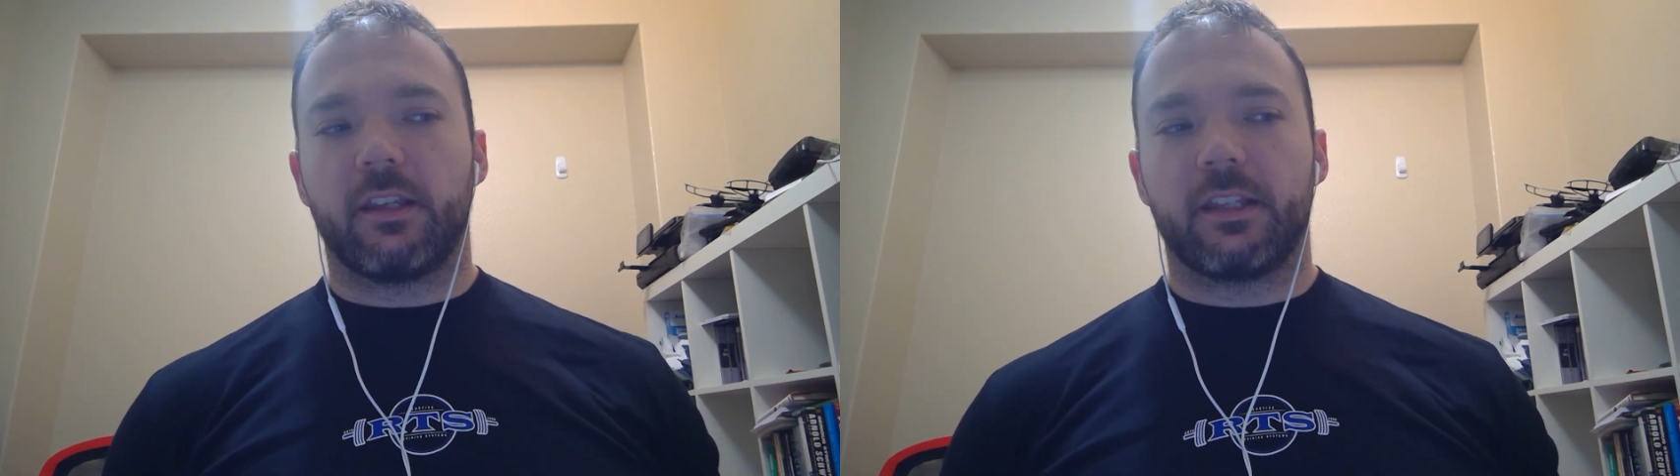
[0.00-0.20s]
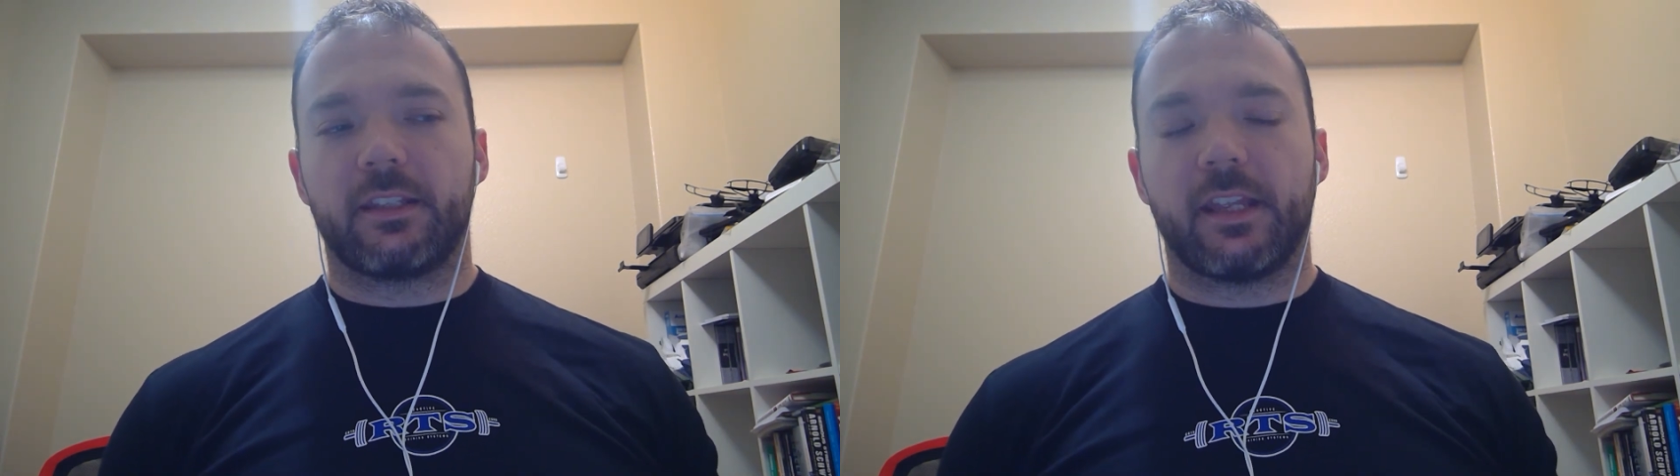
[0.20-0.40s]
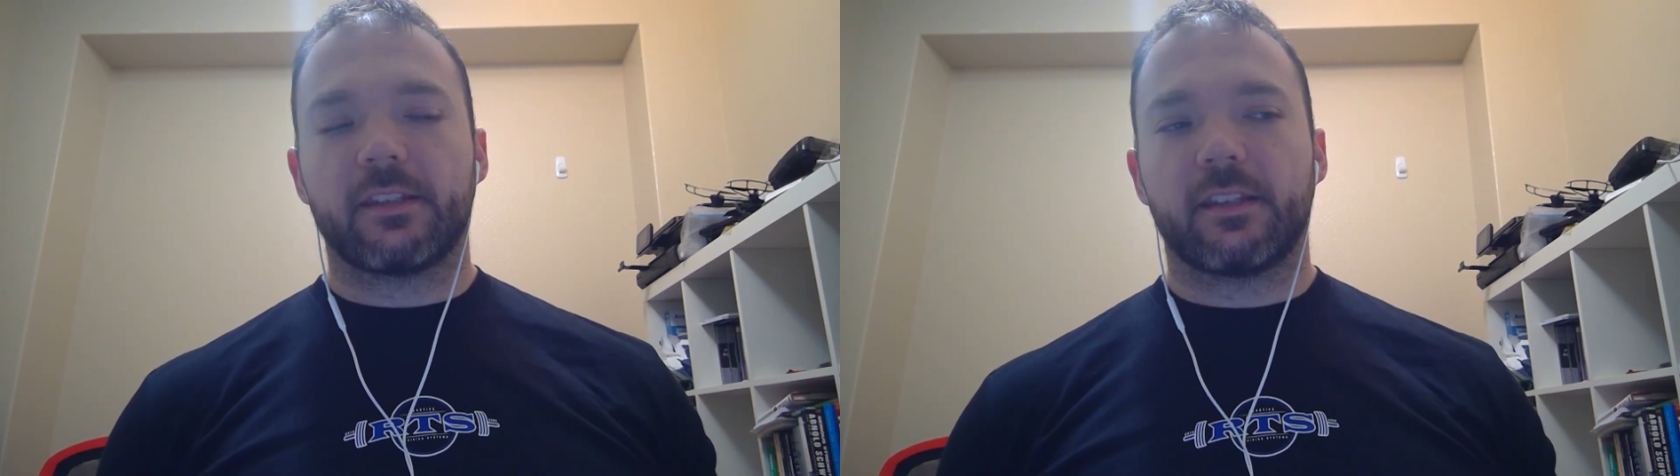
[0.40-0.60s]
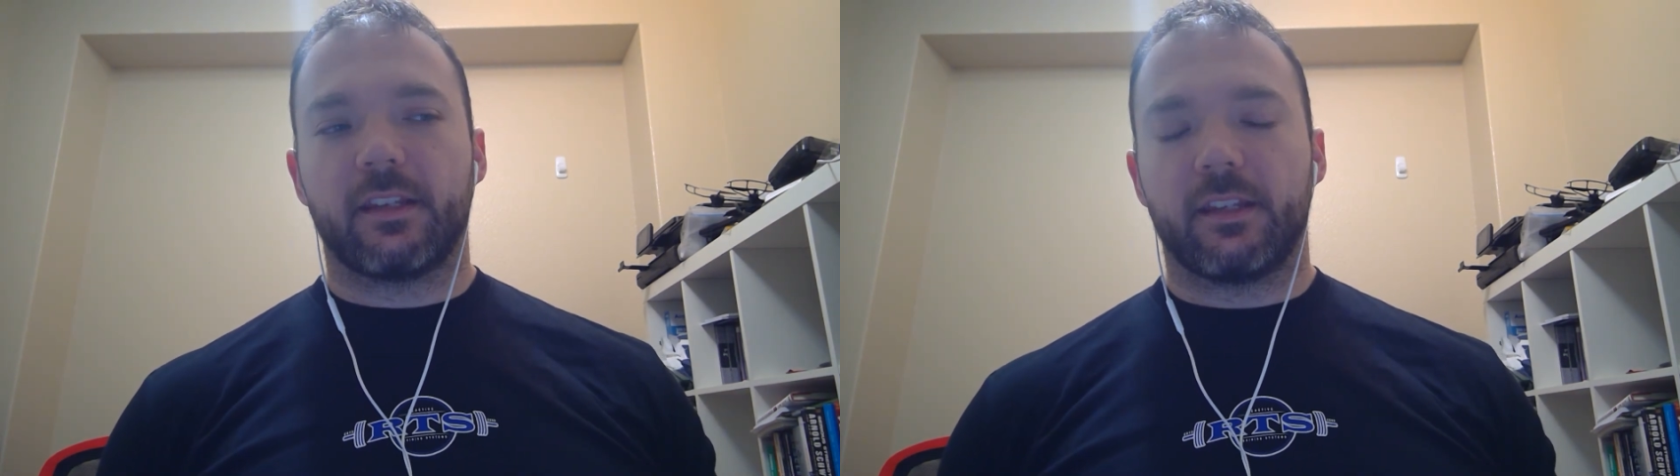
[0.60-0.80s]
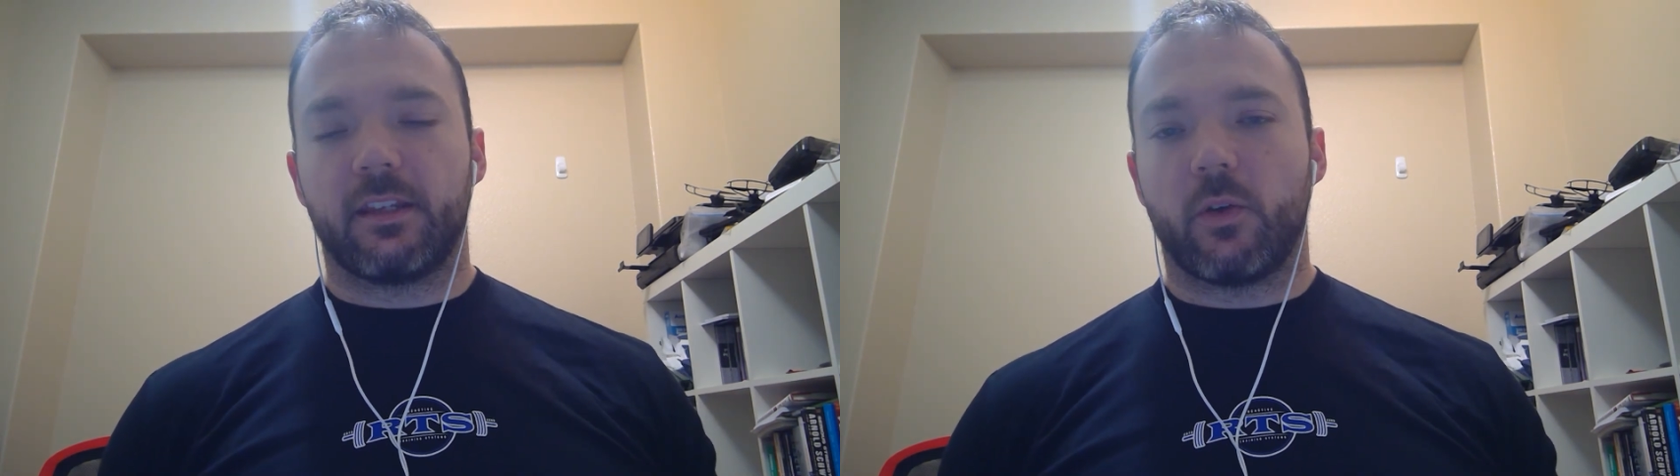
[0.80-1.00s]

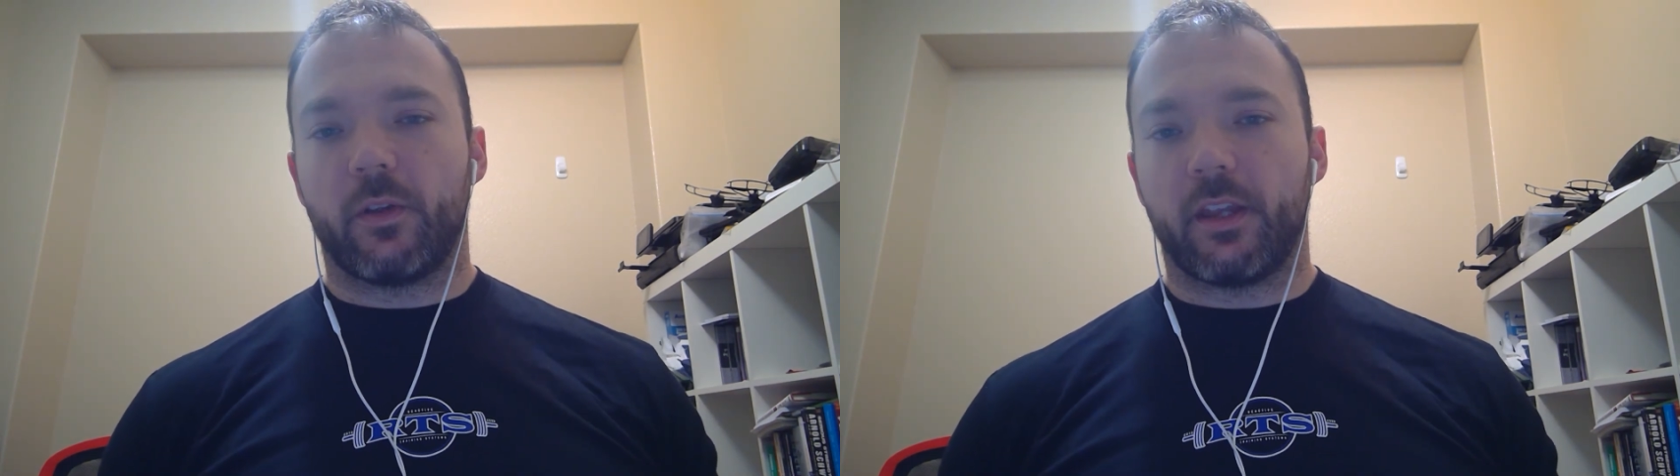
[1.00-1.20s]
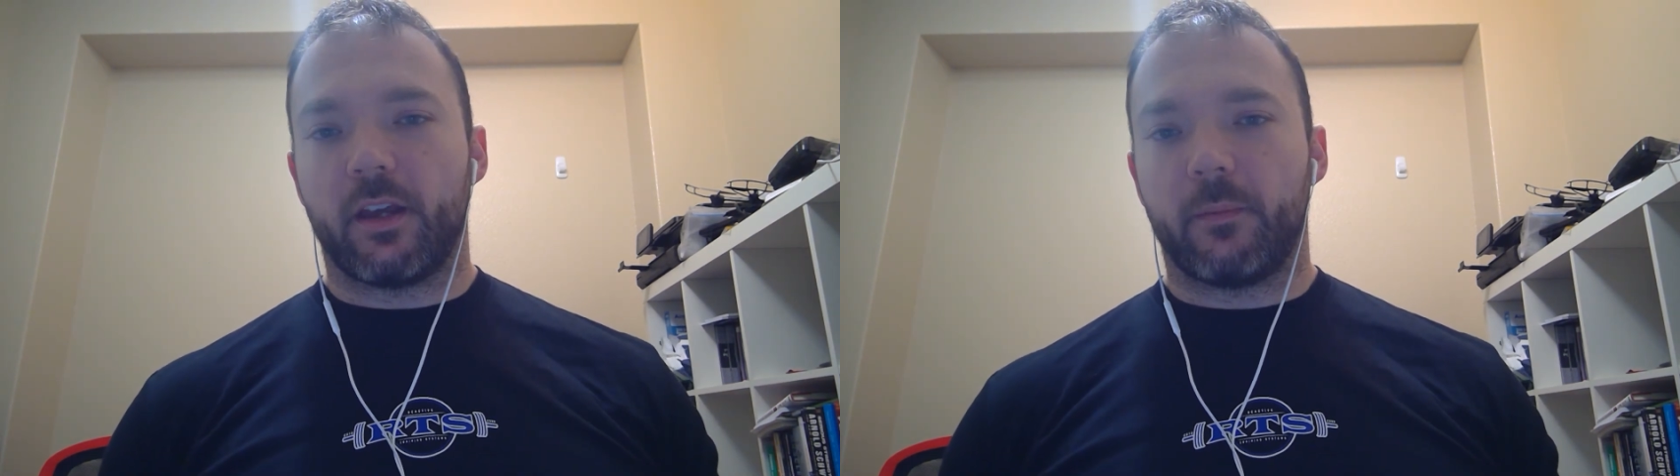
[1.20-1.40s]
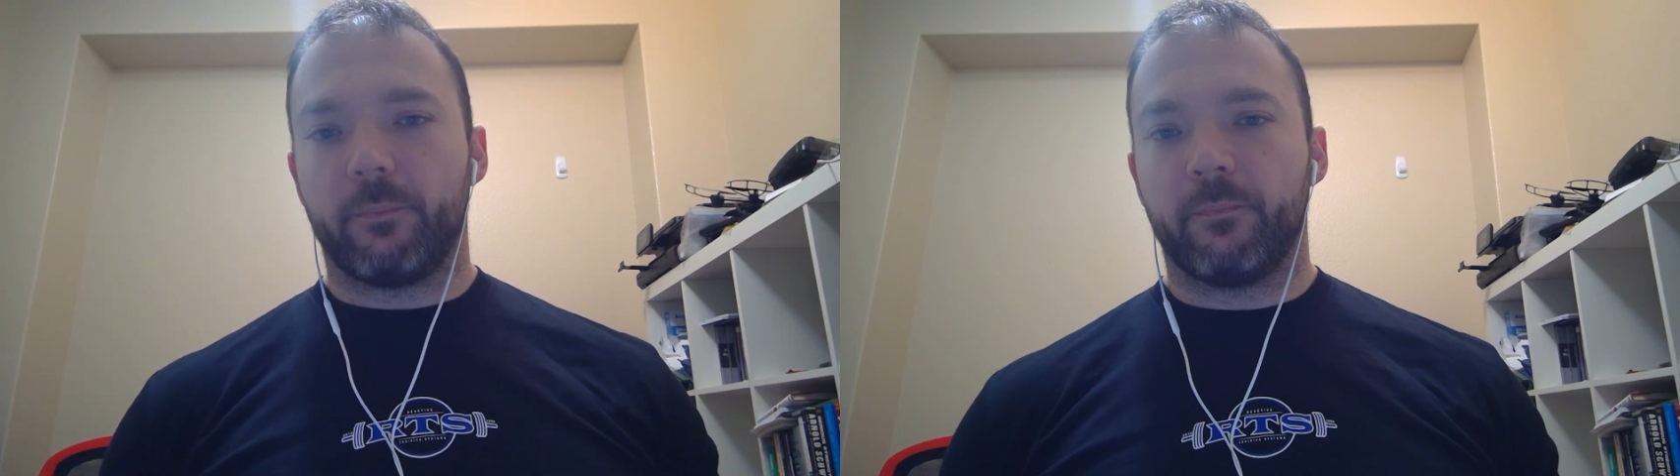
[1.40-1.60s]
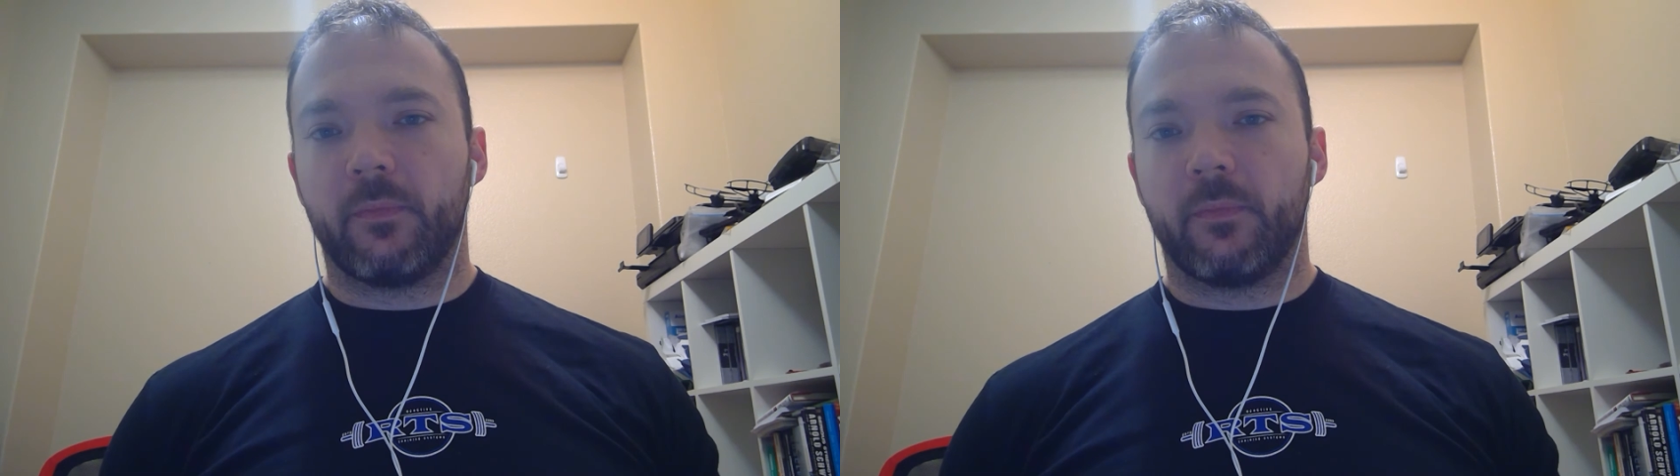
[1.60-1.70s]
intensity going up,